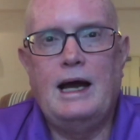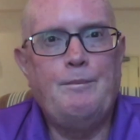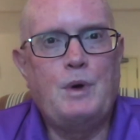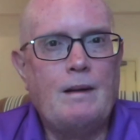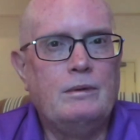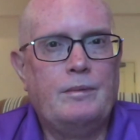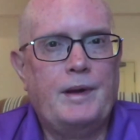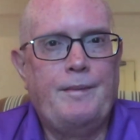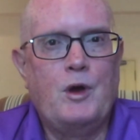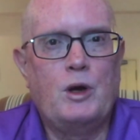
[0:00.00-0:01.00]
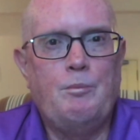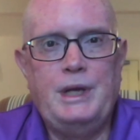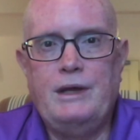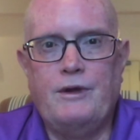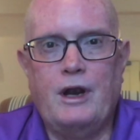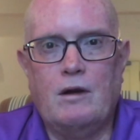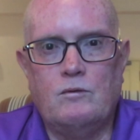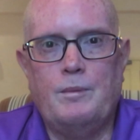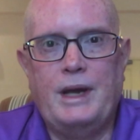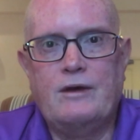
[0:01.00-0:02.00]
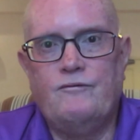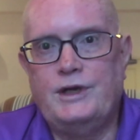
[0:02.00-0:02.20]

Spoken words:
I'm probably going to be there and we'll make a